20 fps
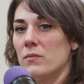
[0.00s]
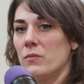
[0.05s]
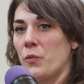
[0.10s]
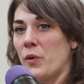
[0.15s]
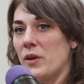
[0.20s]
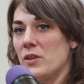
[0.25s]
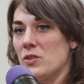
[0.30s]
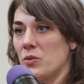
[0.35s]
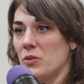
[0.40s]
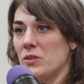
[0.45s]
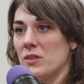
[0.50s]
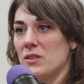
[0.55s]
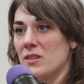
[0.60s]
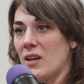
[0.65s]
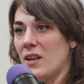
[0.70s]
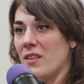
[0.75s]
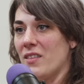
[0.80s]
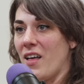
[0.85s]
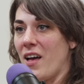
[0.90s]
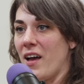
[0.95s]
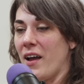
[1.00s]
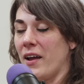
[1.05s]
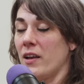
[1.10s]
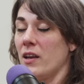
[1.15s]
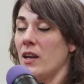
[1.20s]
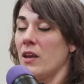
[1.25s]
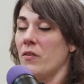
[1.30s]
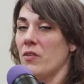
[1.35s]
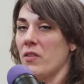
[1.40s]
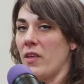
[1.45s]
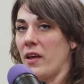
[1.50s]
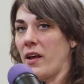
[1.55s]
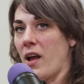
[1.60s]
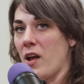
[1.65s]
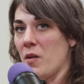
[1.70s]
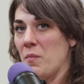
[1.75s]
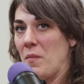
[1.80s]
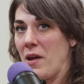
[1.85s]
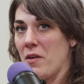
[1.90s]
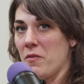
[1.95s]
resources online, and even like
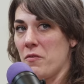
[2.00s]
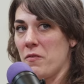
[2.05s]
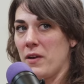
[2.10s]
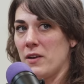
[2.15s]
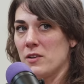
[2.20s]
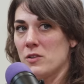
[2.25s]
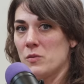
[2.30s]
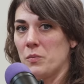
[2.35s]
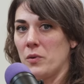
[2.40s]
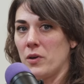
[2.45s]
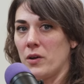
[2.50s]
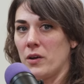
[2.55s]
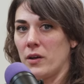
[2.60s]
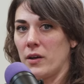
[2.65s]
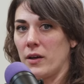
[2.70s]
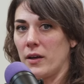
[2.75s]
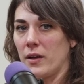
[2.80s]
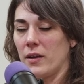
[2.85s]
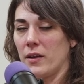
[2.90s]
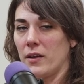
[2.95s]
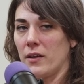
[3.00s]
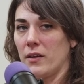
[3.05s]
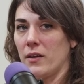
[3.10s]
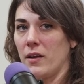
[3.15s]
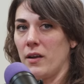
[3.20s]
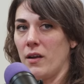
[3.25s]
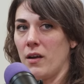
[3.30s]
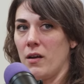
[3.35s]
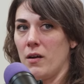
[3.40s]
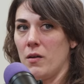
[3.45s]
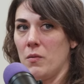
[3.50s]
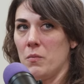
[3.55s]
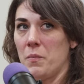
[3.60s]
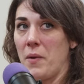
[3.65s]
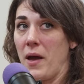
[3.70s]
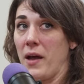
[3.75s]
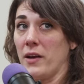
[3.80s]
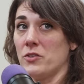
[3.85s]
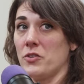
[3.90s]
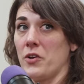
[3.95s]
on my Facebook,
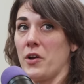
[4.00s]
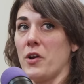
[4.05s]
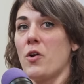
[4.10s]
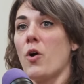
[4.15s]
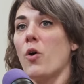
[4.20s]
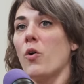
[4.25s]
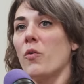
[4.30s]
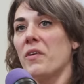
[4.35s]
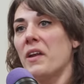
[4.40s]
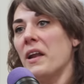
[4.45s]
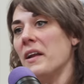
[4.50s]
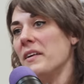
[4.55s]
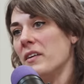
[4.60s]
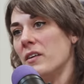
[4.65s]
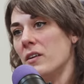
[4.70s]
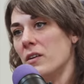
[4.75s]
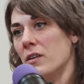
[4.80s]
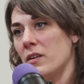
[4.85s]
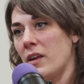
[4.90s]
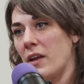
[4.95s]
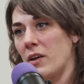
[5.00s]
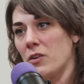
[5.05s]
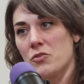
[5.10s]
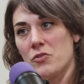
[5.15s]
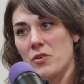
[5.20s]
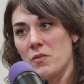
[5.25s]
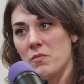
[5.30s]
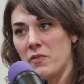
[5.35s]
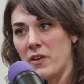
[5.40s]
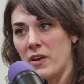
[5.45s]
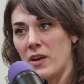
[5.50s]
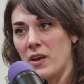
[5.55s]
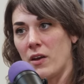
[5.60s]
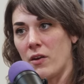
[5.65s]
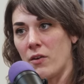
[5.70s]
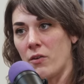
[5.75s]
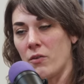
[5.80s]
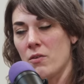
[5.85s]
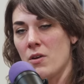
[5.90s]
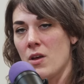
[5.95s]
back during COVID, I did a nail trim
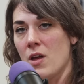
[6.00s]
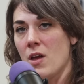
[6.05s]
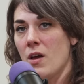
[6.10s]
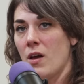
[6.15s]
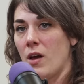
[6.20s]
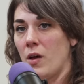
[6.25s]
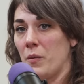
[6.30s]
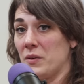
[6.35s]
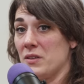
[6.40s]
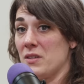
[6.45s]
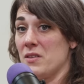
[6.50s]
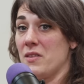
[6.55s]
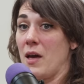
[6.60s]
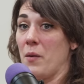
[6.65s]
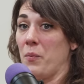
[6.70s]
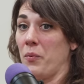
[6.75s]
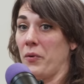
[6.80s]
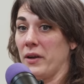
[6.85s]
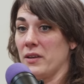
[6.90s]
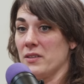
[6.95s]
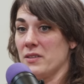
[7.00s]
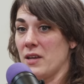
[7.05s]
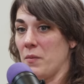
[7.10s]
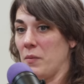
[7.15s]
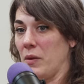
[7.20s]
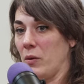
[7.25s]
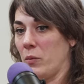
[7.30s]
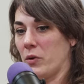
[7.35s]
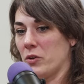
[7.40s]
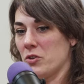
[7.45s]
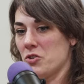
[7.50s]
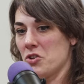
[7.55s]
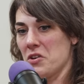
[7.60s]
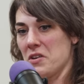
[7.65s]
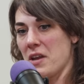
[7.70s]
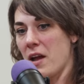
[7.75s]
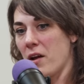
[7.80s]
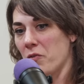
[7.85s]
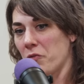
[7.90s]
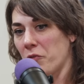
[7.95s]
video, because at that point in time, like, we were
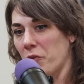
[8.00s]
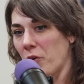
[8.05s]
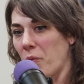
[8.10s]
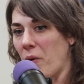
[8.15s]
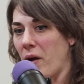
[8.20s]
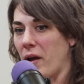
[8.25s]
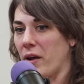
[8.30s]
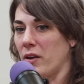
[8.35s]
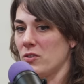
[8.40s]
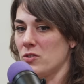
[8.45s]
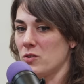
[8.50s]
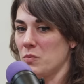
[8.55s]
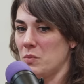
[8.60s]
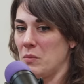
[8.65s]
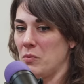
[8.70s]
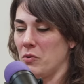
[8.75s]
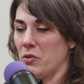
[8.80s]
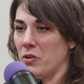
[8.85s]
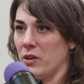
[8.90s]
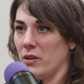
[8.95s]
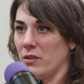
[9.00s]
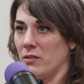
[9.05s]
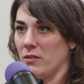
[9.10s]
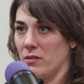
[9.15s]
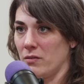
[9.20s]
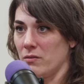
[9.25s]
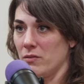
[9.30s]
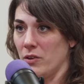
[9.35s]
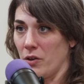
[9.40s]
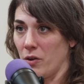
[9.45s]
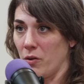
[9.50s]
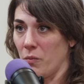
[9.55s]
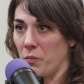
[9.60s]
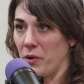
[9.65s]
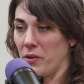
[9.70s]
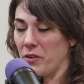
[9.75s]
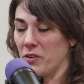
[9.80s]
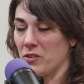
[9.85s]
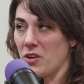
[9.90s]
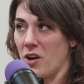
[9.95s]
shut down for a while, so people couldn't, you know,
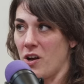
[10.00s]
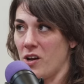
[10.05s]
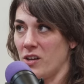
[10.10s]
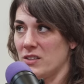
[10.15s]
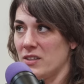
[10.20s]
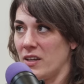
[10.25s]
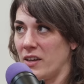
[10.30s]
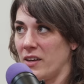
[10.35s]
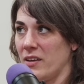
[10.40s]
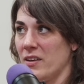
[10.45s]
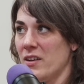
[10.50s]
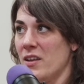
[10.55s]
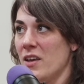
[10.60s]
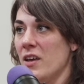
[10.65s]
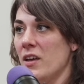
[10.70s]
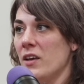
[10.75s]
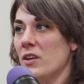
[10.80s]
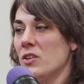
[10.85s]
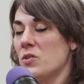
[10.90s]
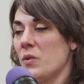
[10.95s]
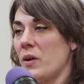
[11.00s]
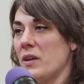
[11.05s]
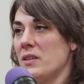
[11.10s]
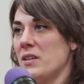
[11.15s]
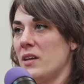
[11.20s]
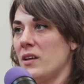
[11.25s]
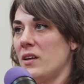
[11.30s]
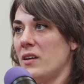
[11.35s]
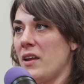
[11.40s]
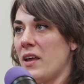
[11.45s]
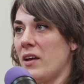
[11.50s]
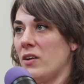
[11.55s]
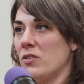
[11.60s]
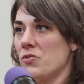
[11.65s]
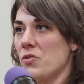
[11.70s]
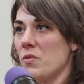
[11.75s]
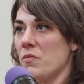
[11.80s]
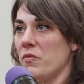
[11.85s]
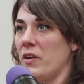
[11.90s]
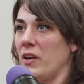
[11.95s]
bring their dogs in. So I did a nail
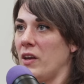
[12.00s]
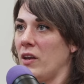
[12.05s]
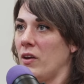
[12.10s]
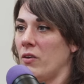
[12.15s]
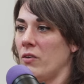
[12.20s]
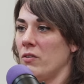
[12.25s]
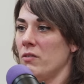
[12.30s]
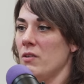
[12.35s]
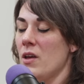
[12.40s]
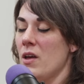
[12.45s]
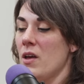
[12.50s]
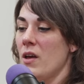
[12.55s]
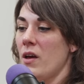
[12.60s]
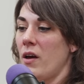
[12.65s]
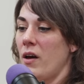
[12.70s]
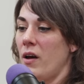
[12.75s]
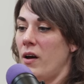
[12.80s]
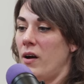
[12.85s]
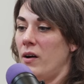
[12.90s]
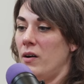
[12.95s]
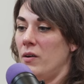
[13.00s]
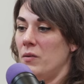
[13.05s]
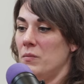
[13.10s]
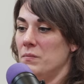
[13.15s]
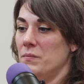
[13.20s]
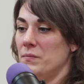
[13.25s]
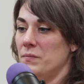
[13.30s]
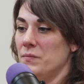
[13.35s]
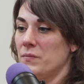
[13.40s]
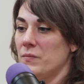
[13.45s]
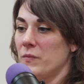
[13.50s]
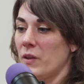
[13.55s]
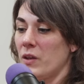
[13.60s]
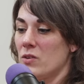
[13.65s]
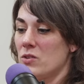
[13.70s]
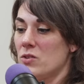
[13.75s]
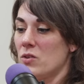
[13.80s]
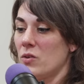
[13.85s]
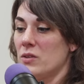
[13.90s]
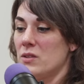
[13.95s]
trim video.
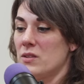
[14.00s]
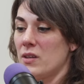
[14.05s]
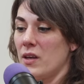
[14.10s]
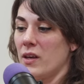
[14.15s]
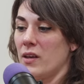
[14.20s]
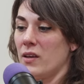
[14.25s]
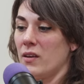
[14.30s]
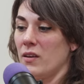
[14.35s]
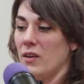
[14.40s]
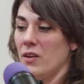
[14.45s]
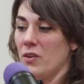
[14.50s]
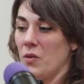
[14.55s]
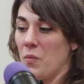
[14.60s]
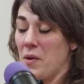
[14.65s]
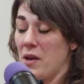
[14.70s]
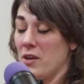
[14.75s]
You know, so it's like, you know,